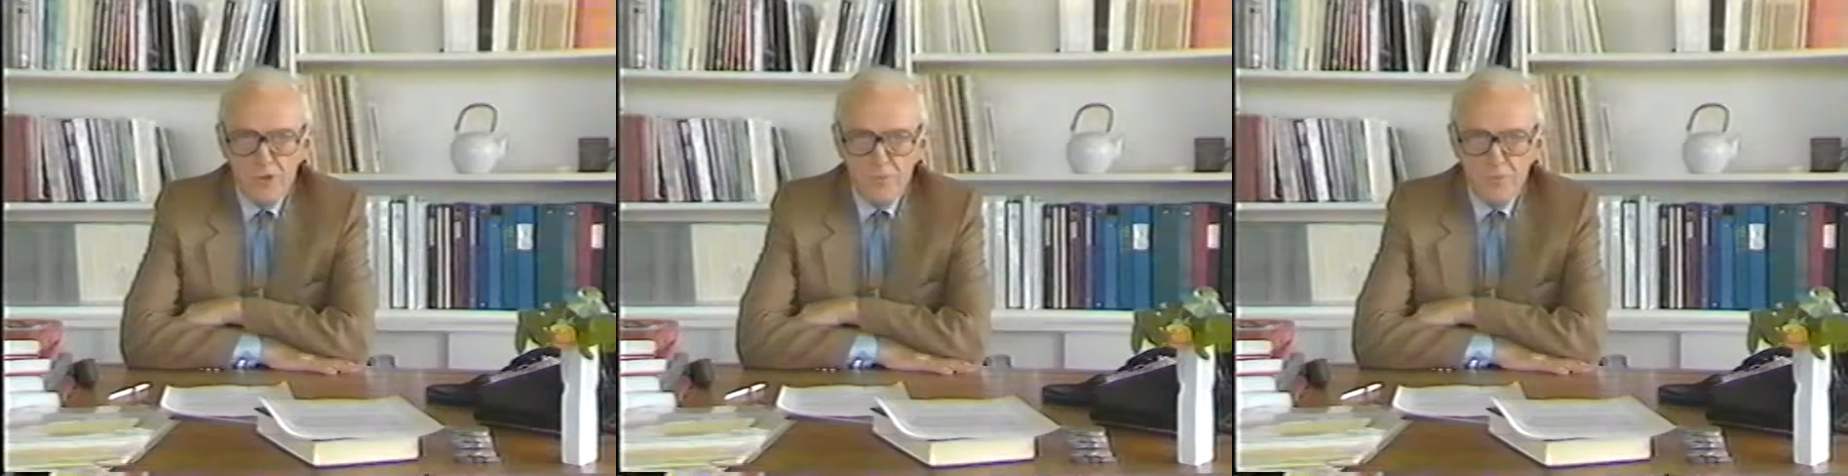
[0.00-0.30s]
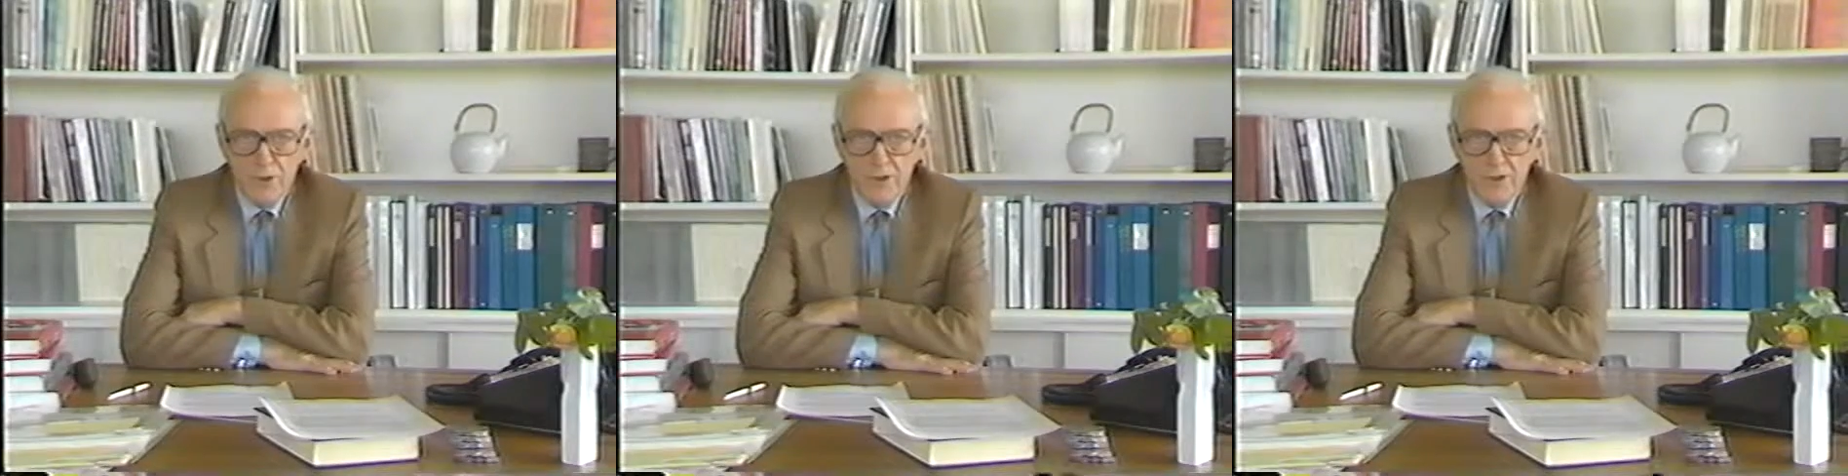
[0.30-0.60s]

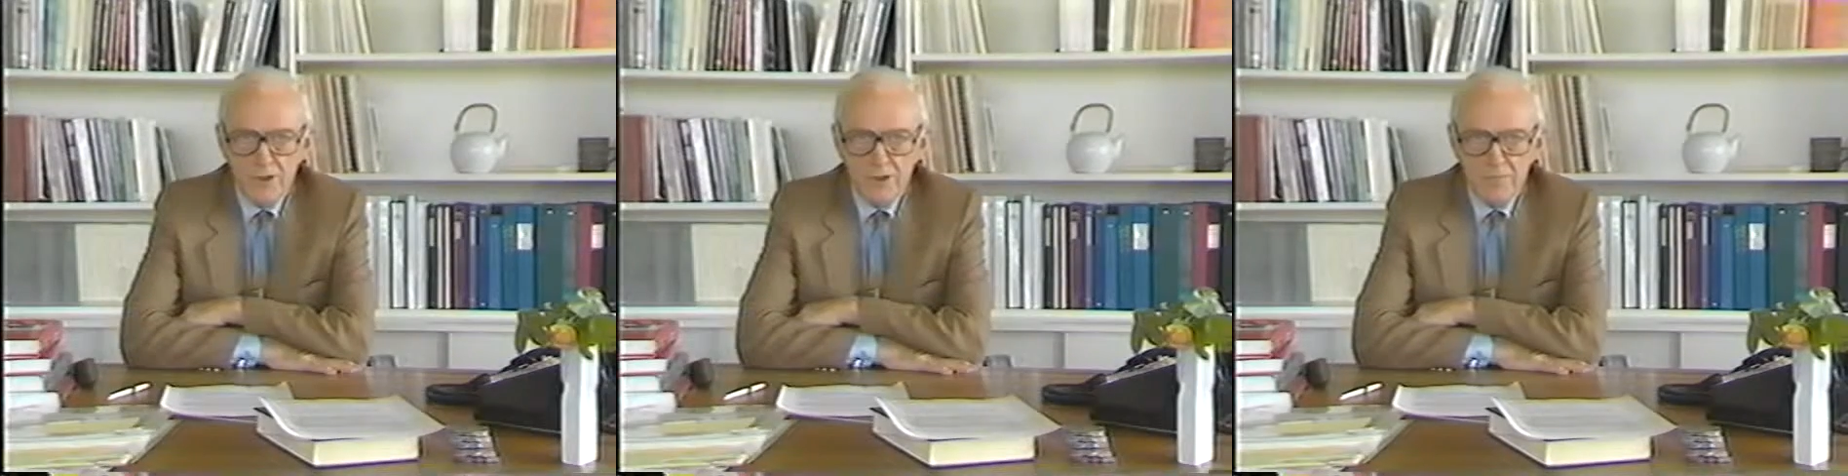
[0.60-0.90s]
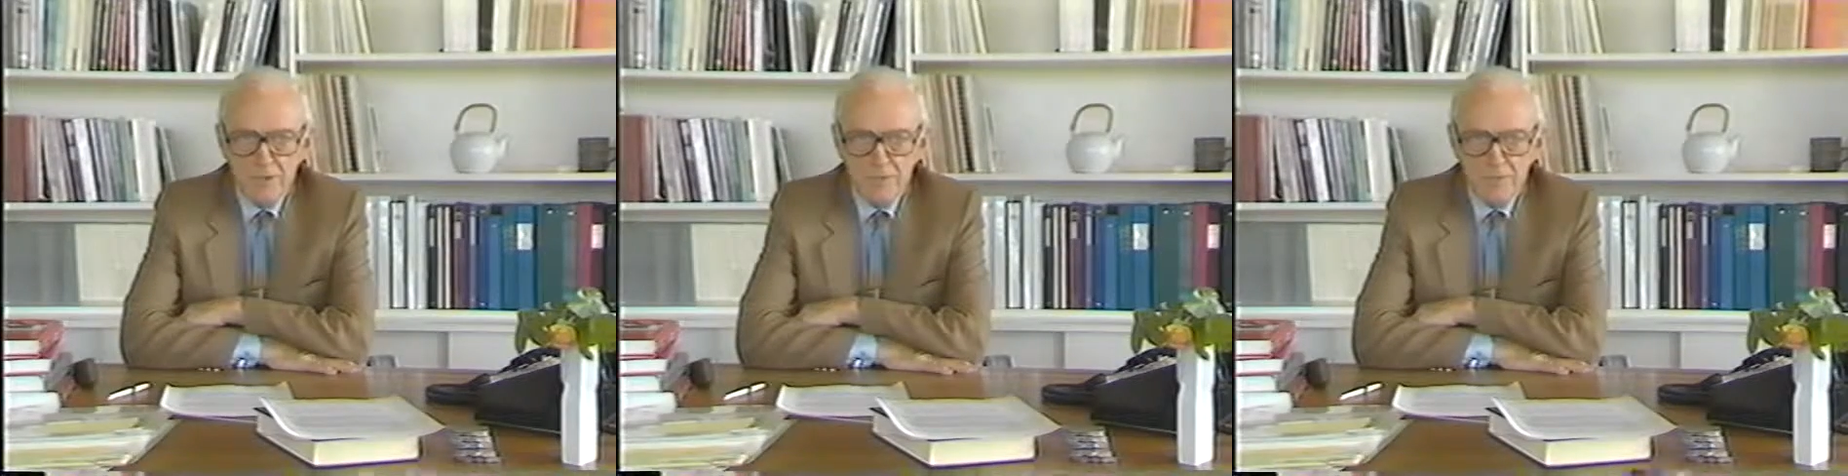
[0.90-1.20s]
important thing
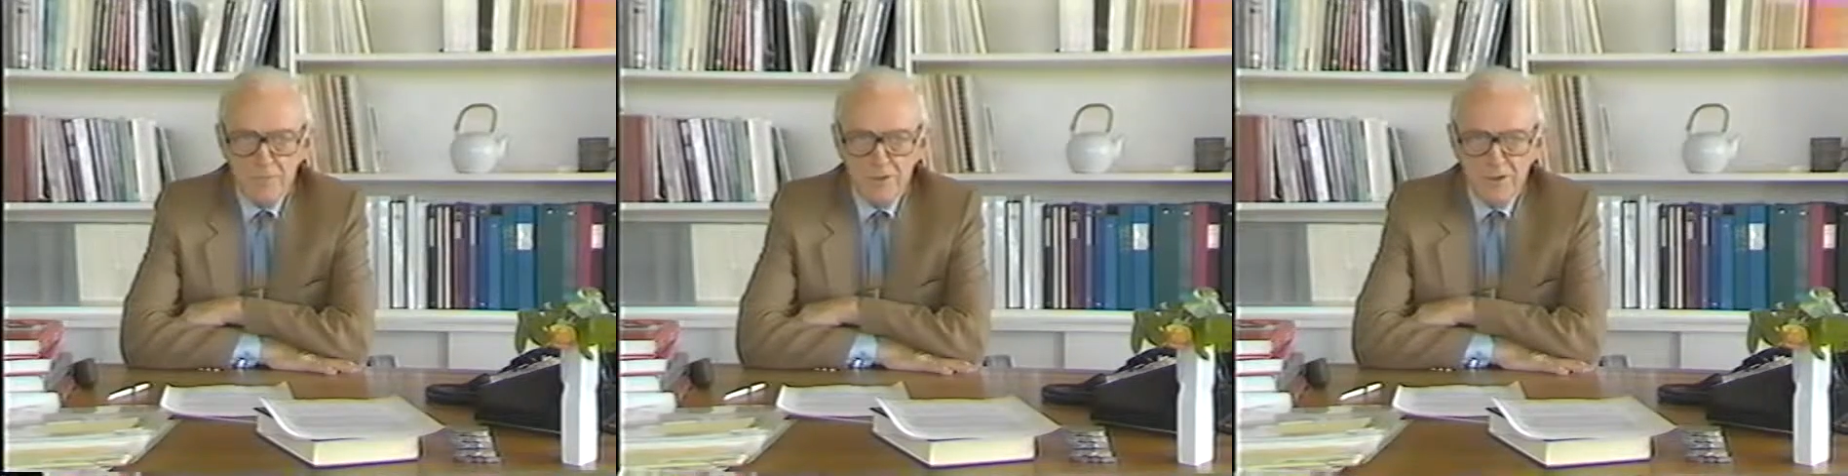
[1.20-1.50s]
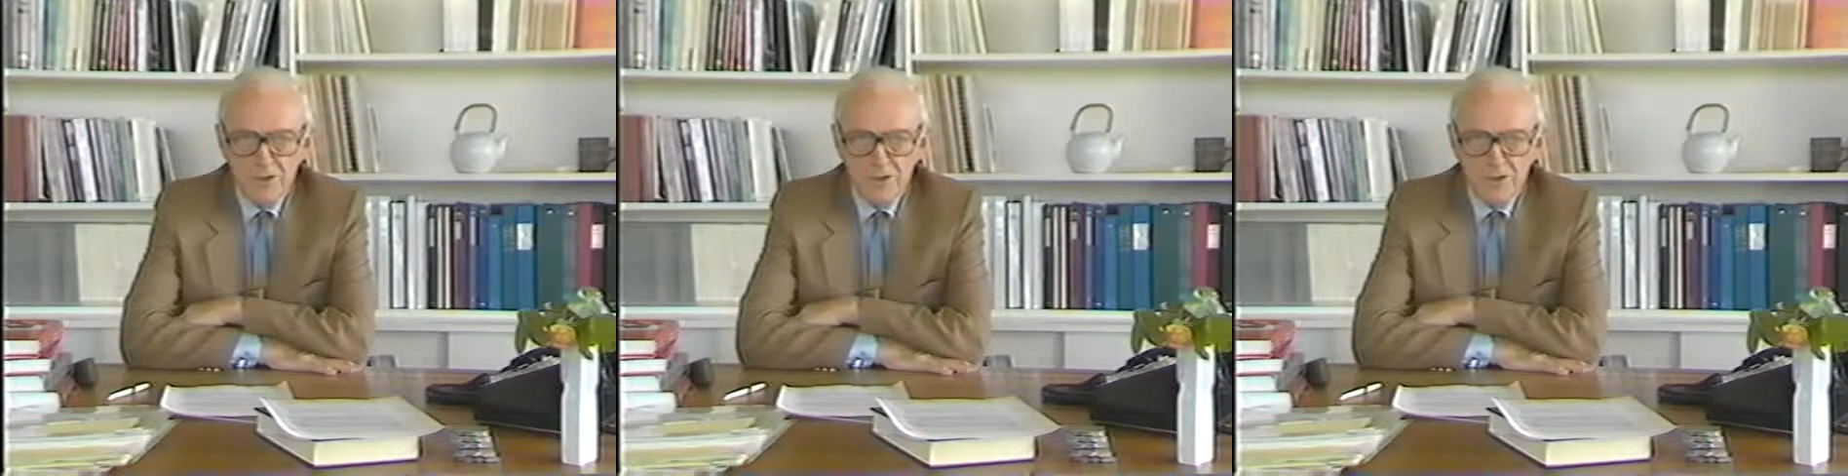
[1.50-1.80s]
about
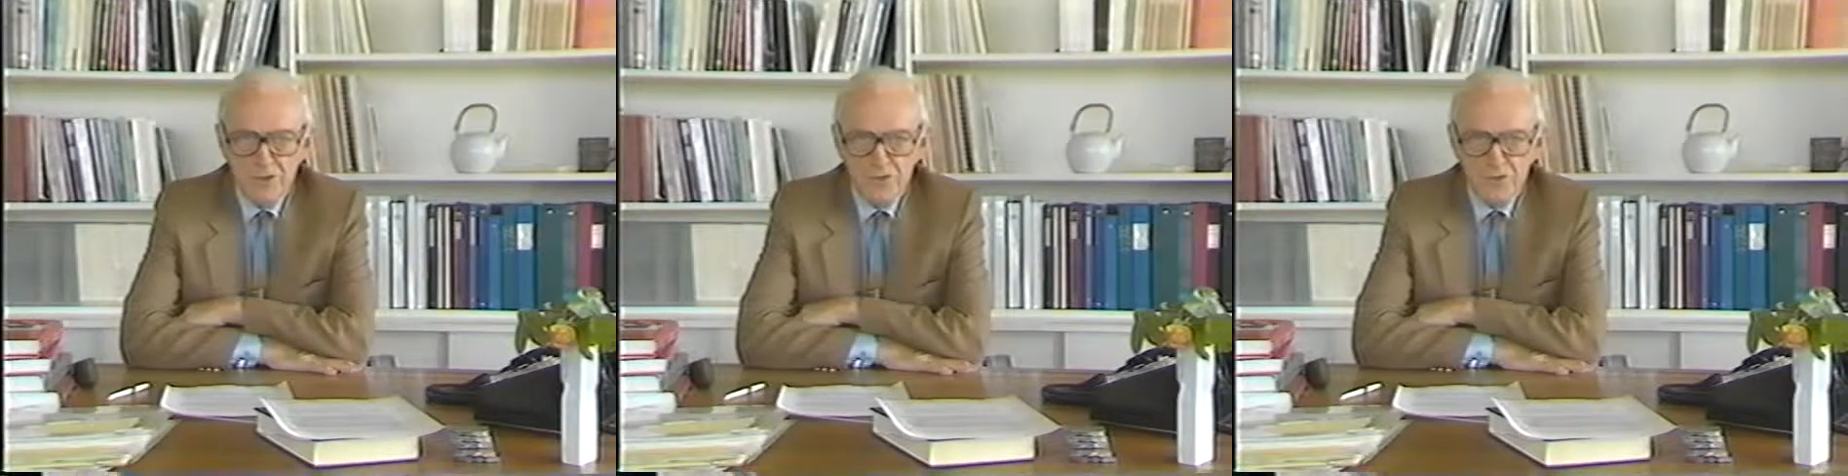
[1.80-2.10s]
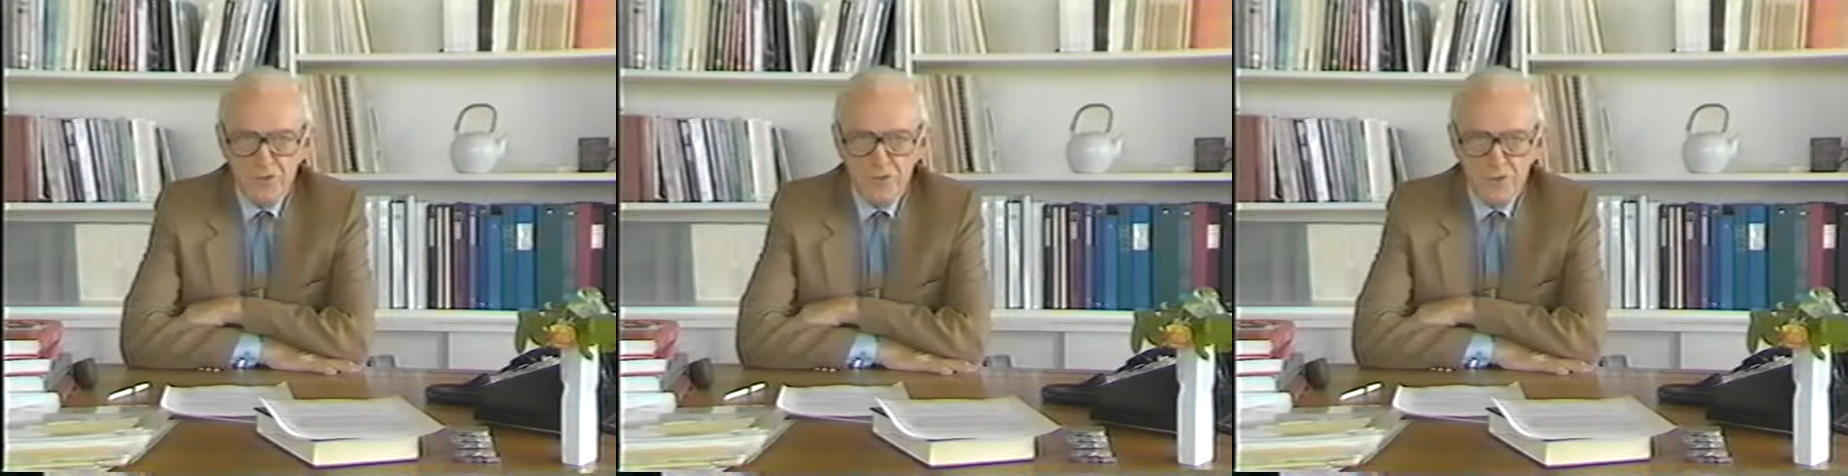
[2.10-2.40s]
communications
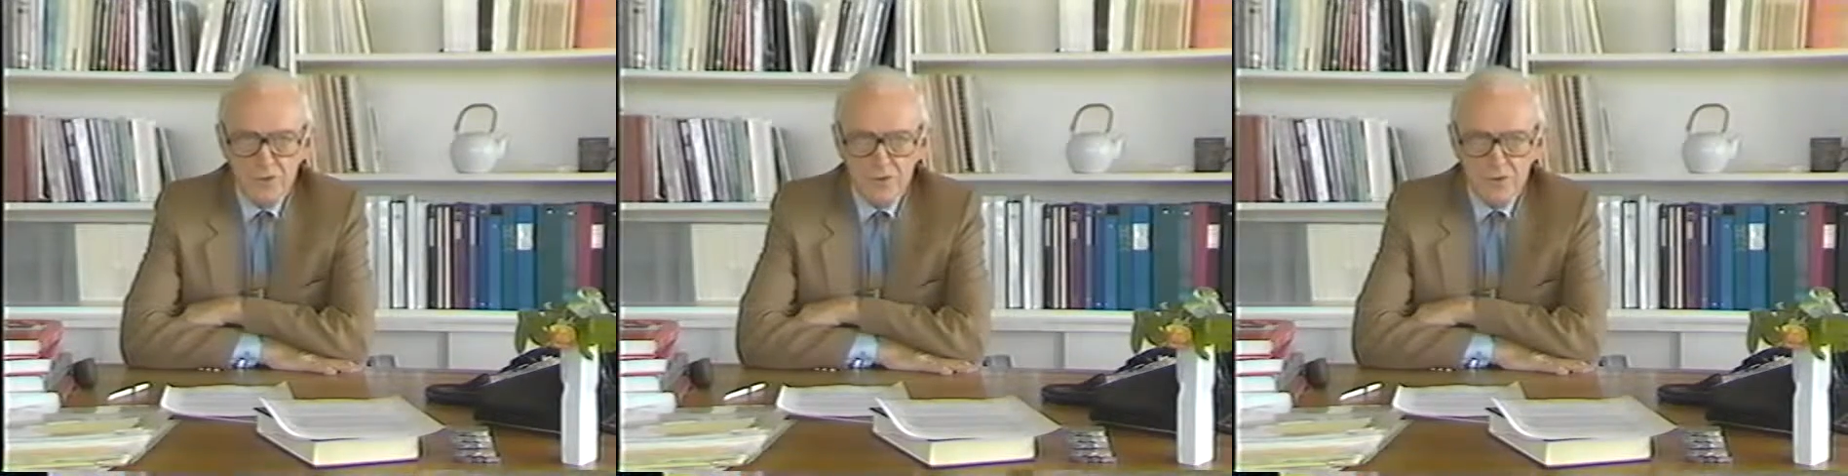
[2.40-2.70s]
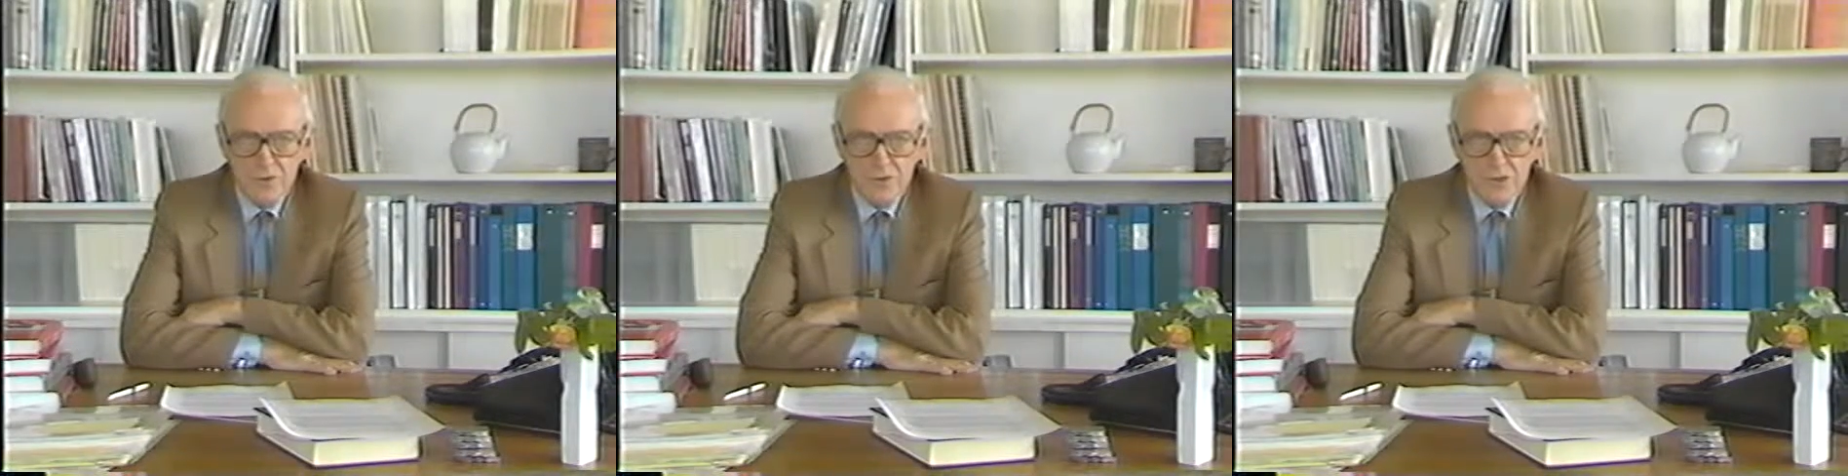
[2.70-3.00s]
for the
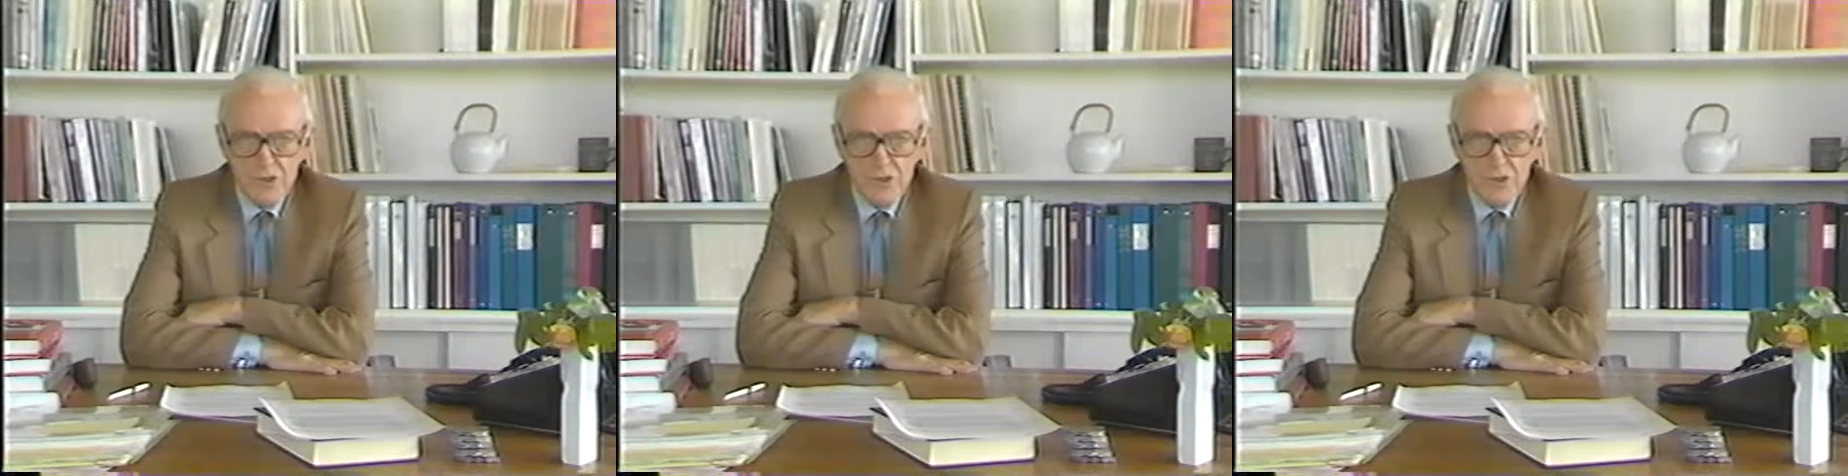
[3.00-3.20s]
future is